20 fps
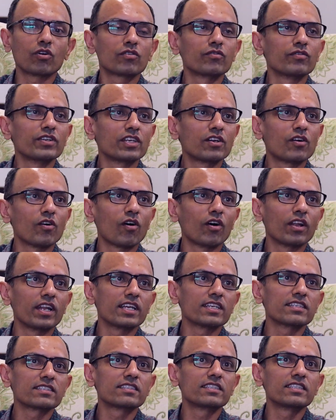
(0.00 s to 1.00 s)
we call
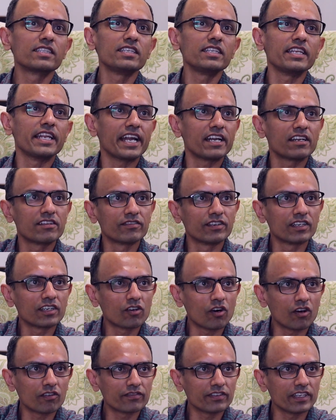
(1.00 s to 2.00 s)
as the network
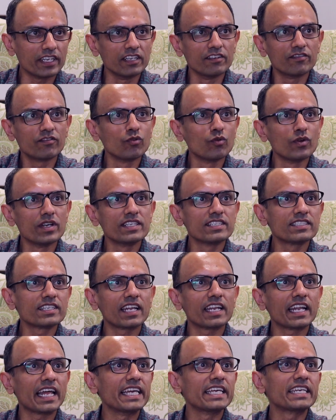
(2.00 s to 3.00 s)
of
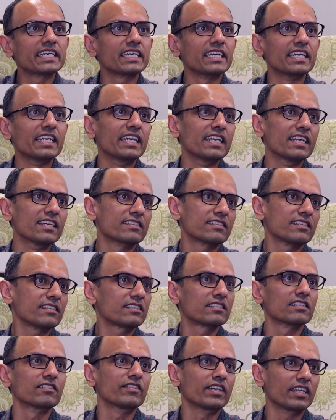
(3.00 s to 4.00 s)
influenza-like illnesses
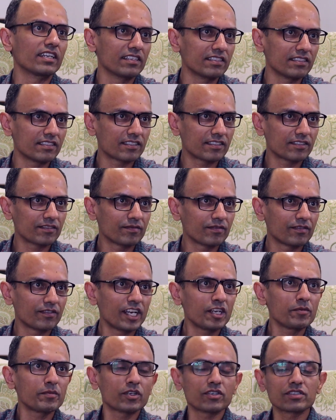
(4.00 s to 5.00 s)
surveillance,
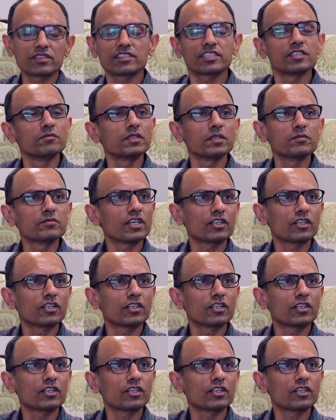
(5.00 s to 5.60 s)
right? Because the symptoms are